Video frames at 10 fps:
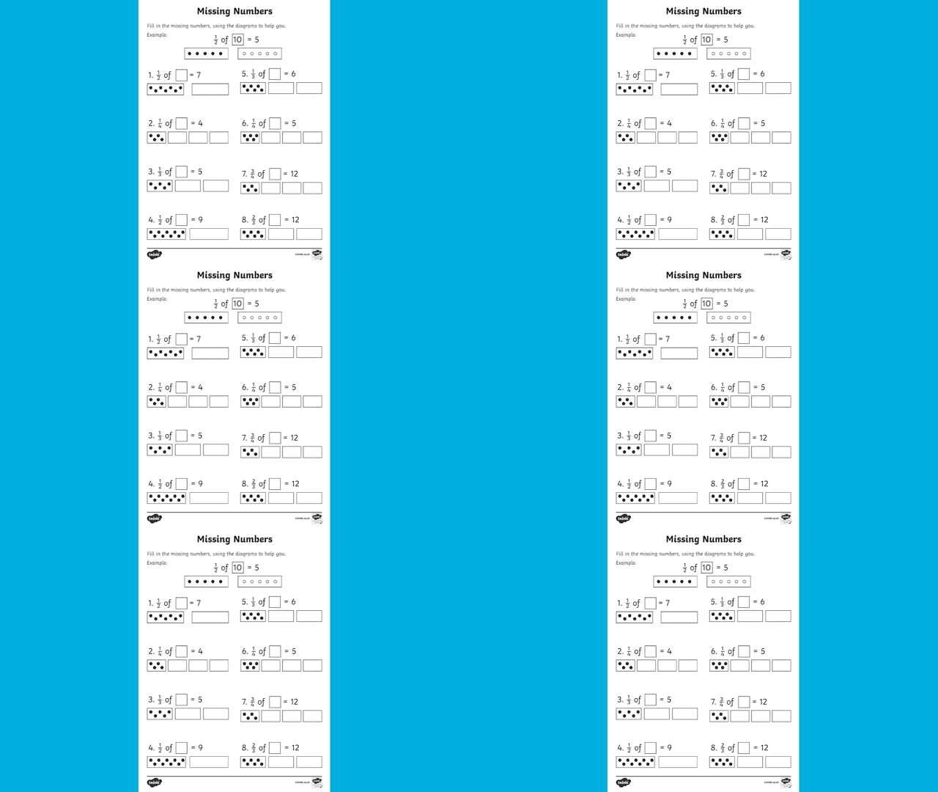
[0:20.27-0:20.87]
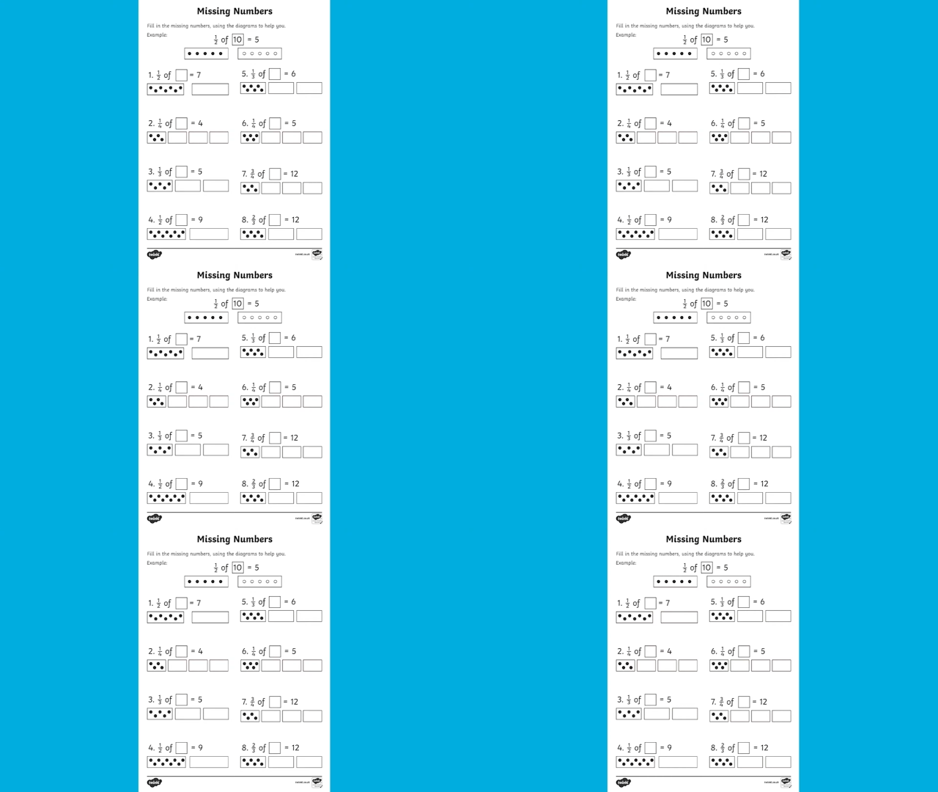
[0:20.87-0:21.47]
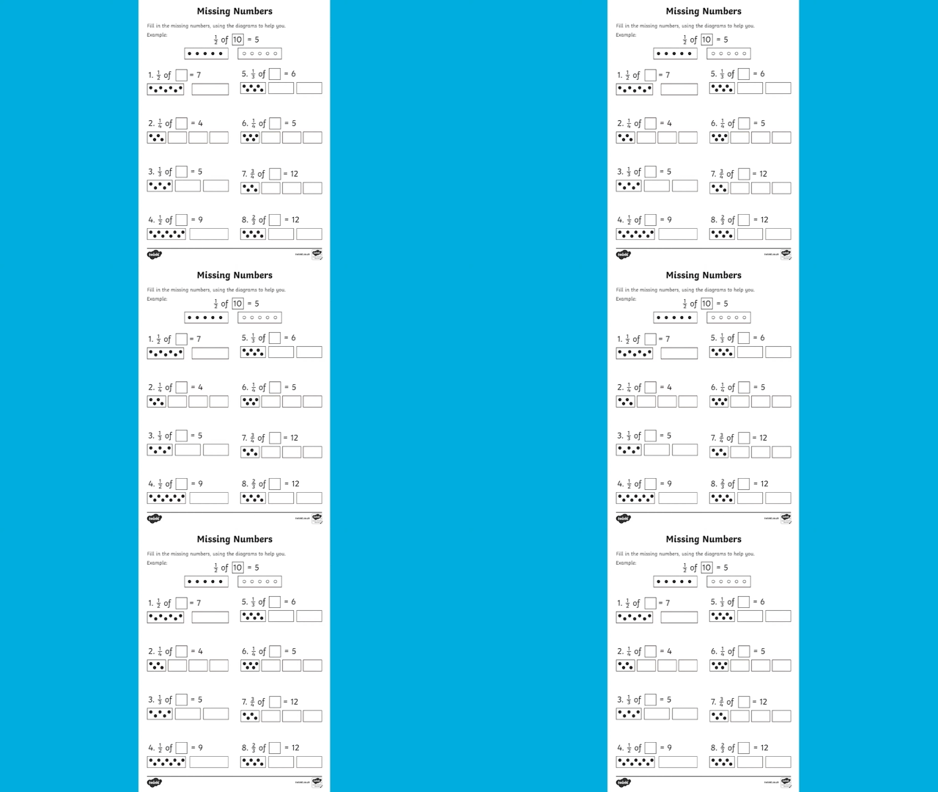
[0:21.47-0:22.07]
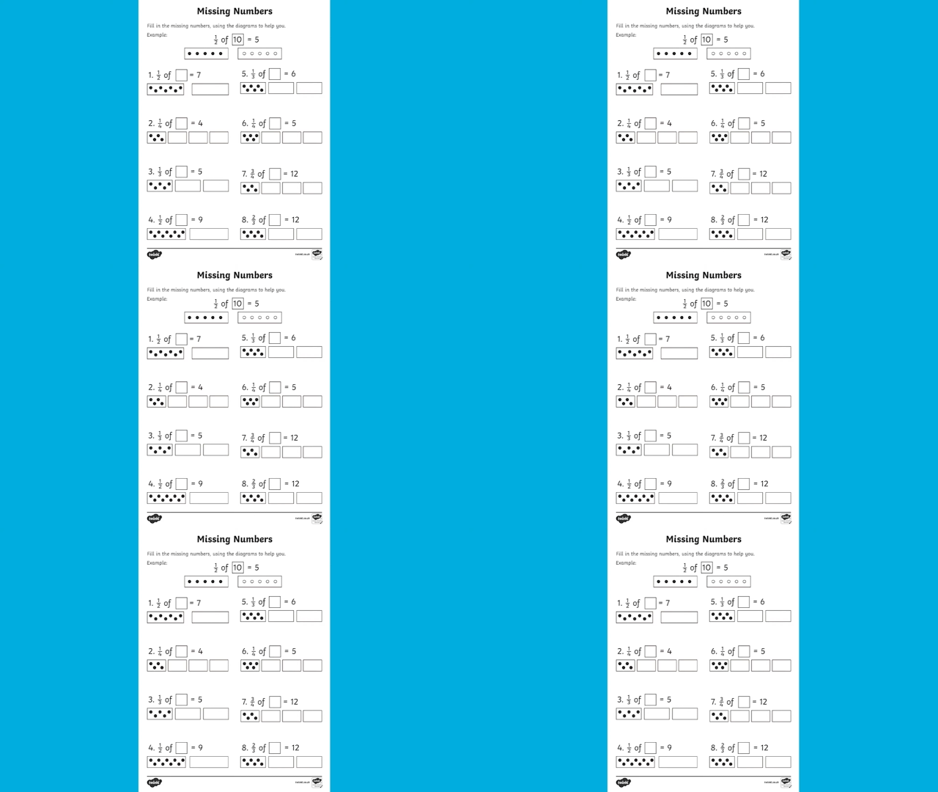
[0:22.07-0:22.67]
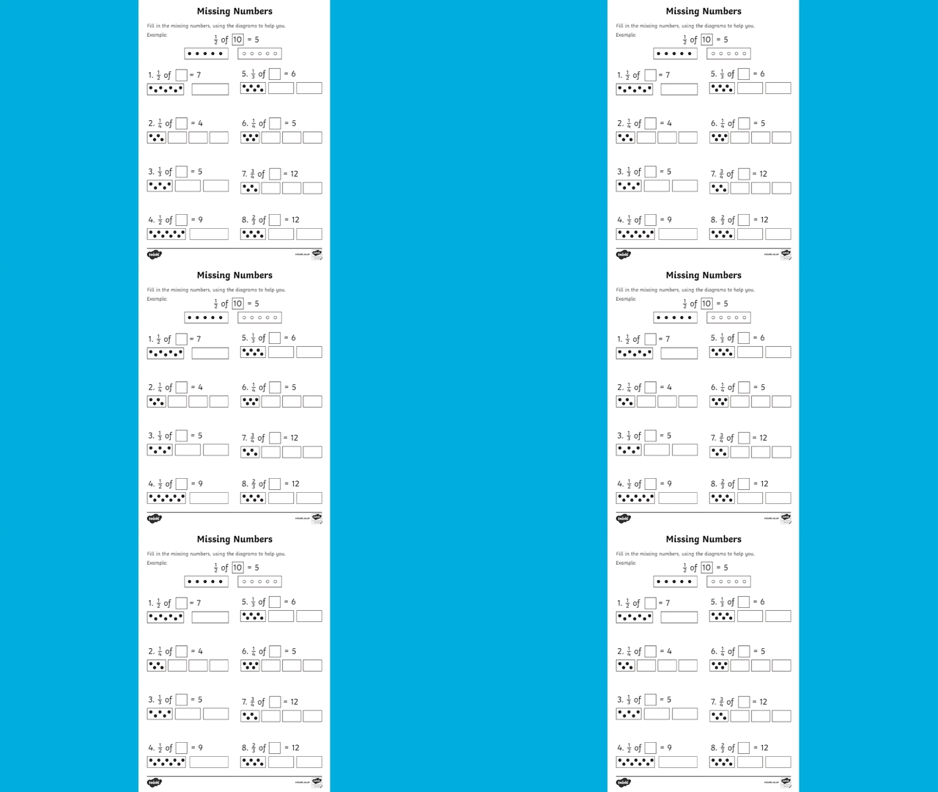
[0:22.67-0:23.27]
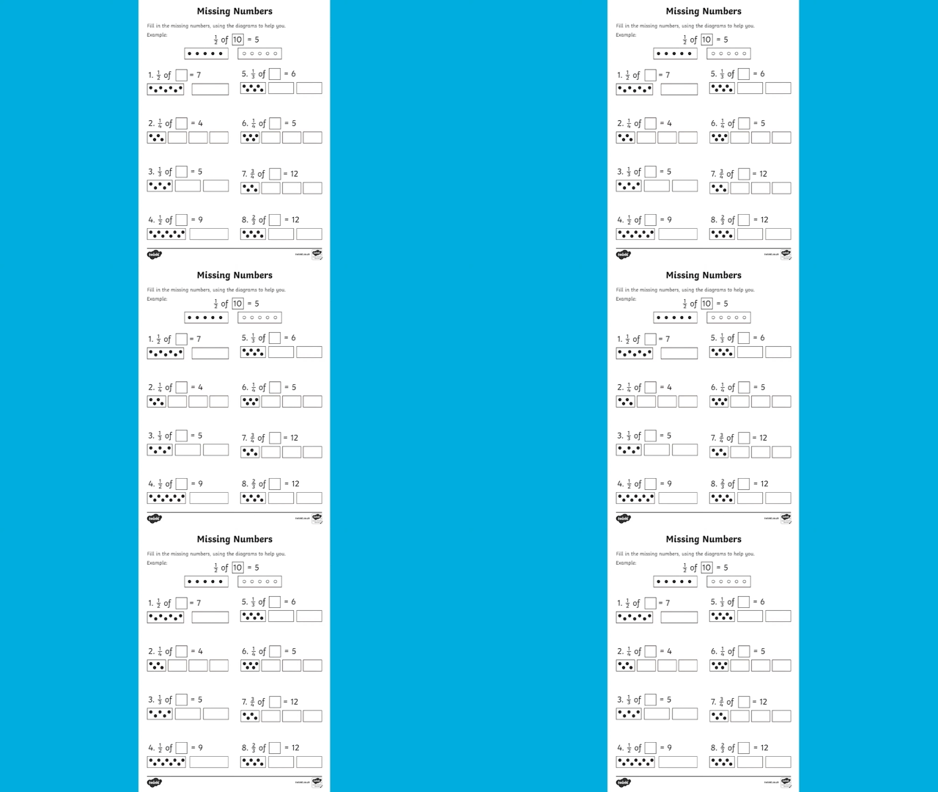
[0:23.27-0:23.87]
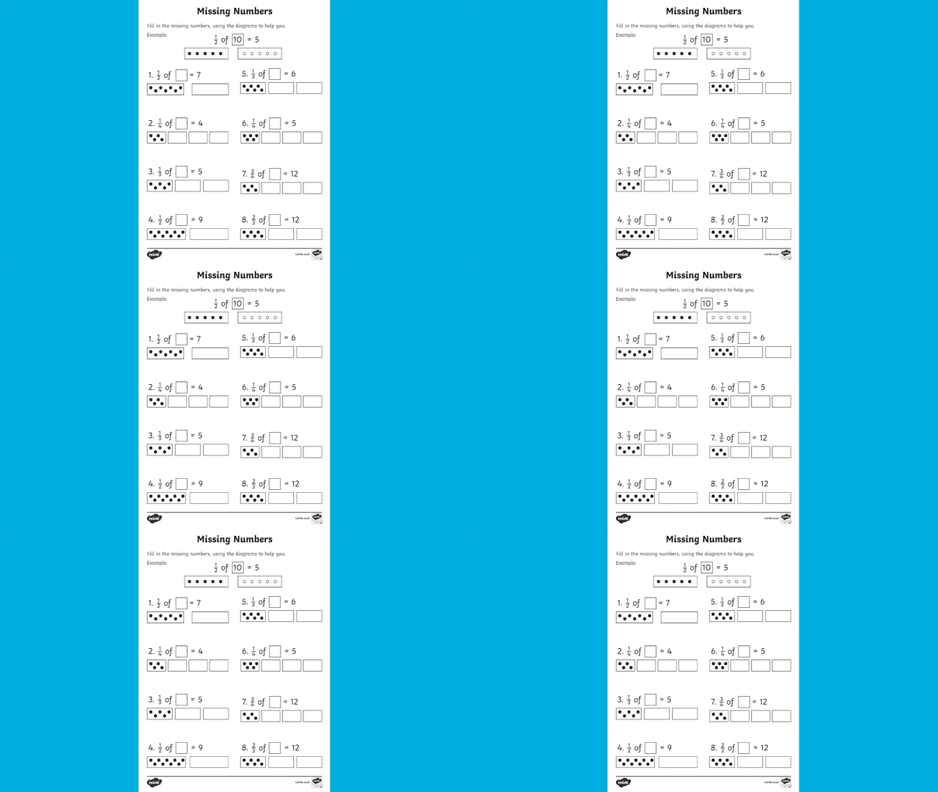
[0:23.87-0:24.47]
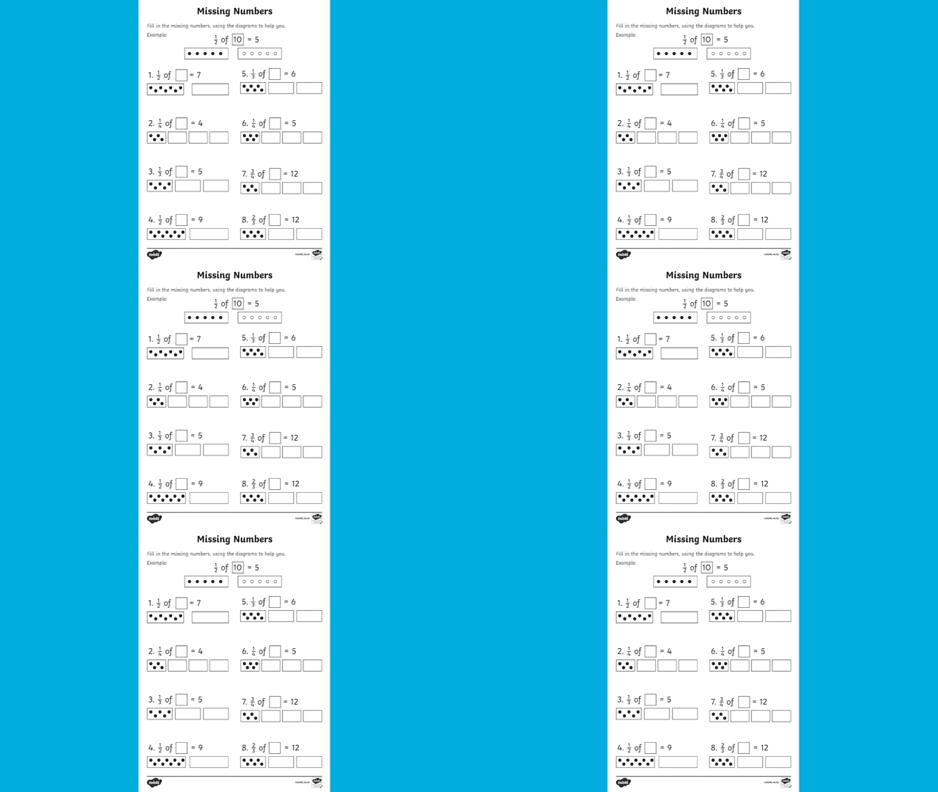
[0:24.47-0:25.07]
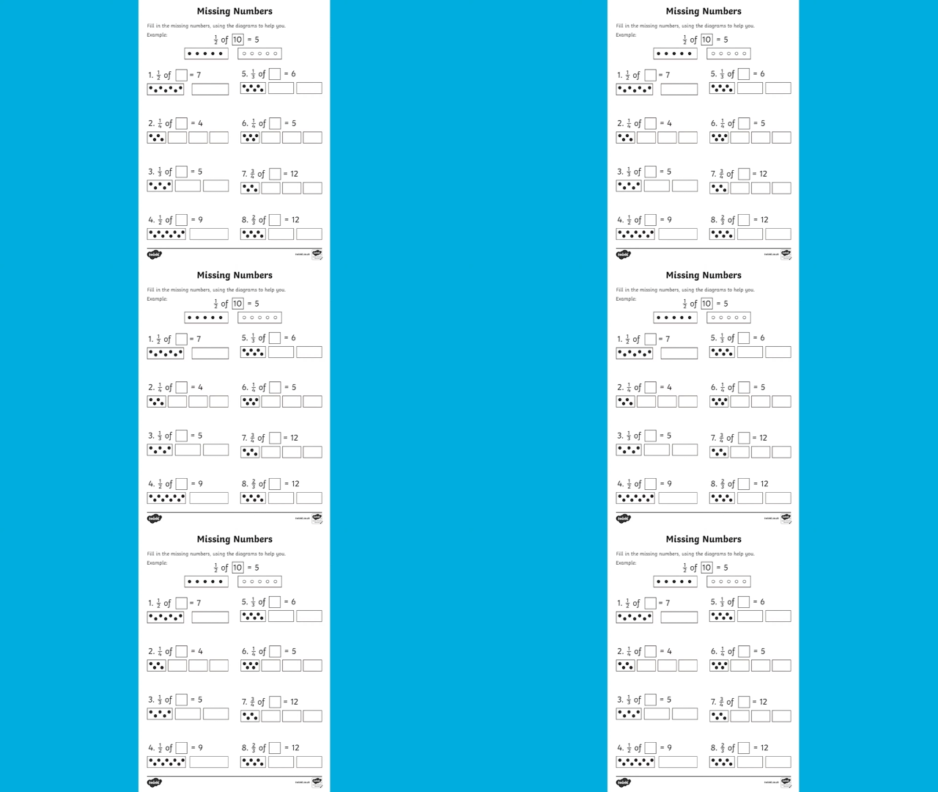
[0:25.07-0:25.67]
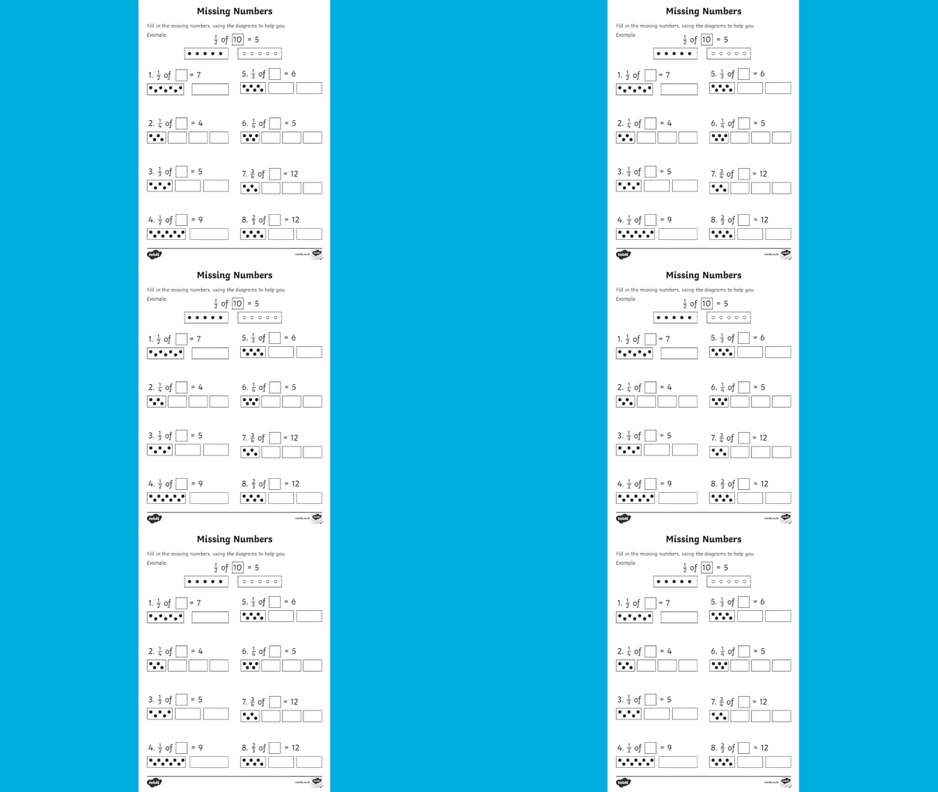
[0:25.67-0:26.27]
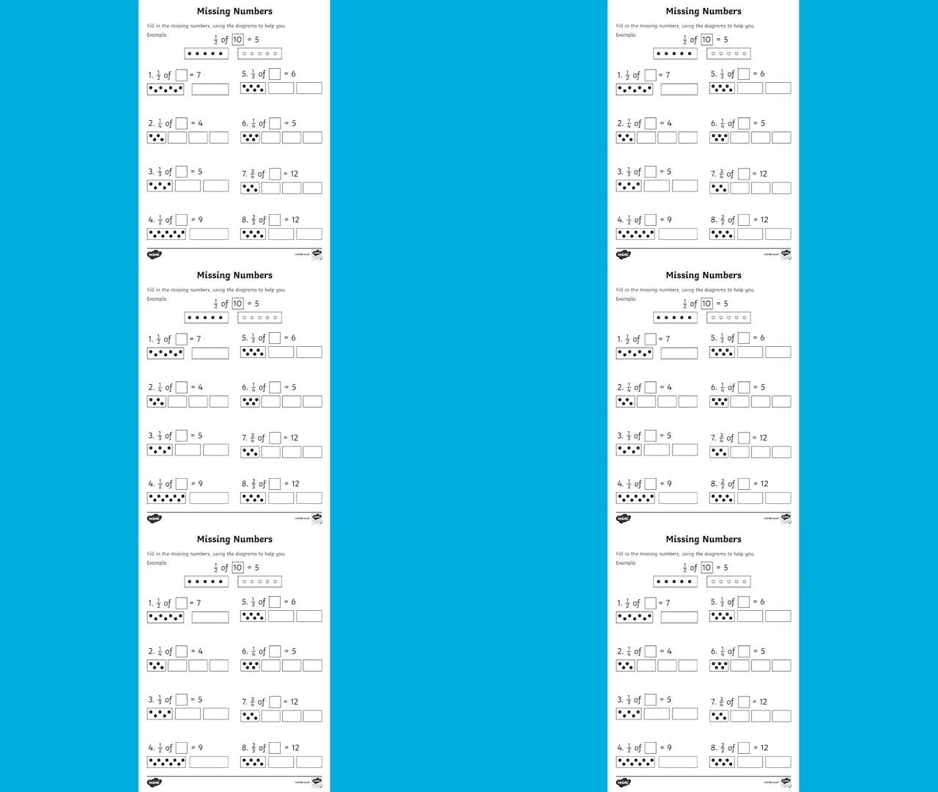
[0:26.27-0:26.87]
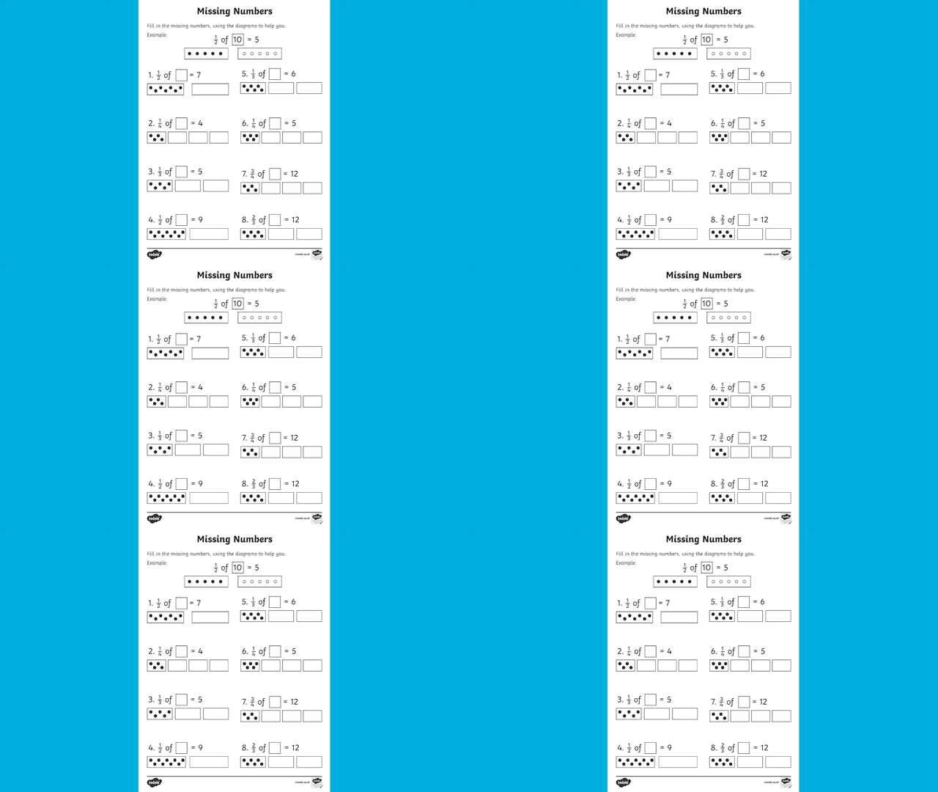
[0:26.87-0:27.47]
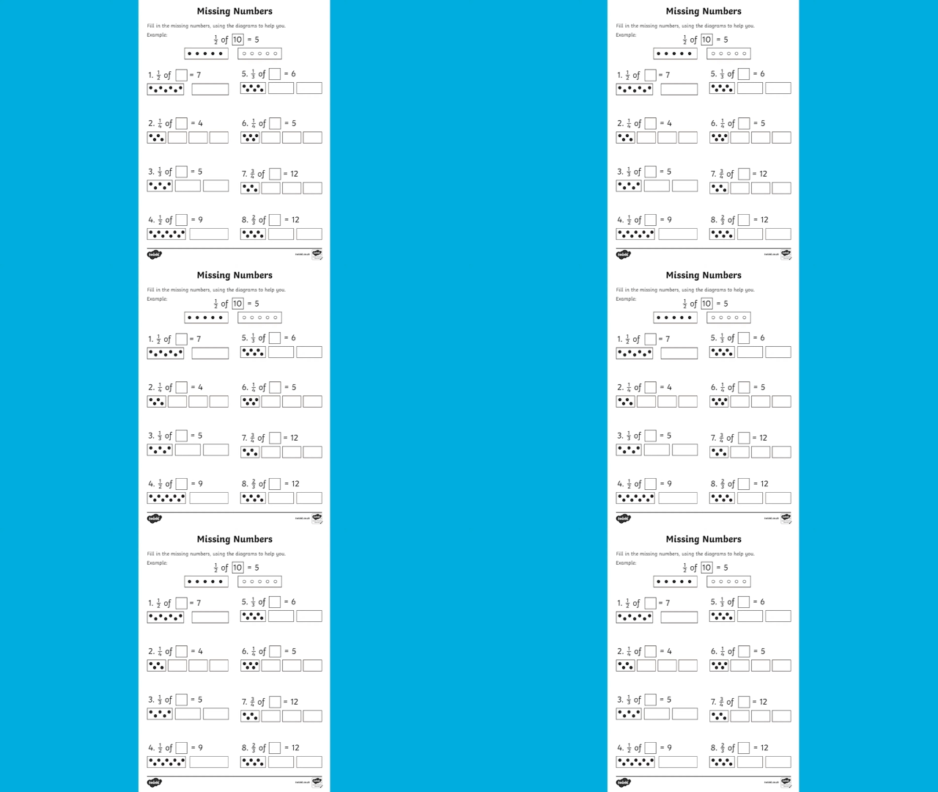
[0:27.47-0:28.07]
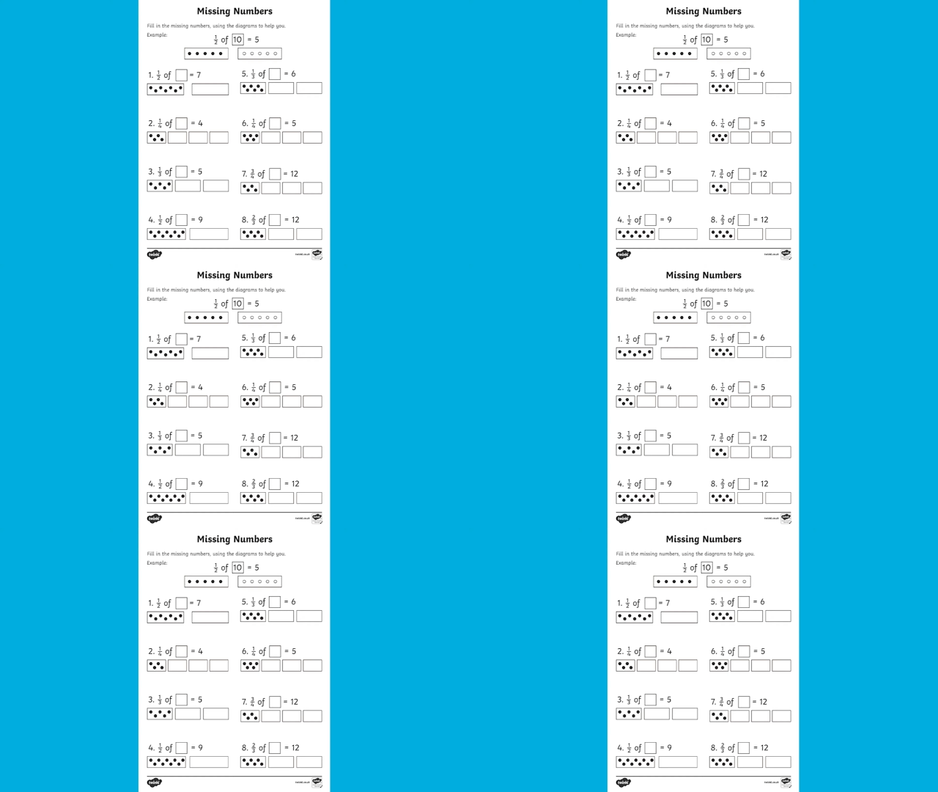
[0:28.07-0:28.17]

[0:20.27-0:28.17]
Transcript: No face is visible, so there are no lips to read.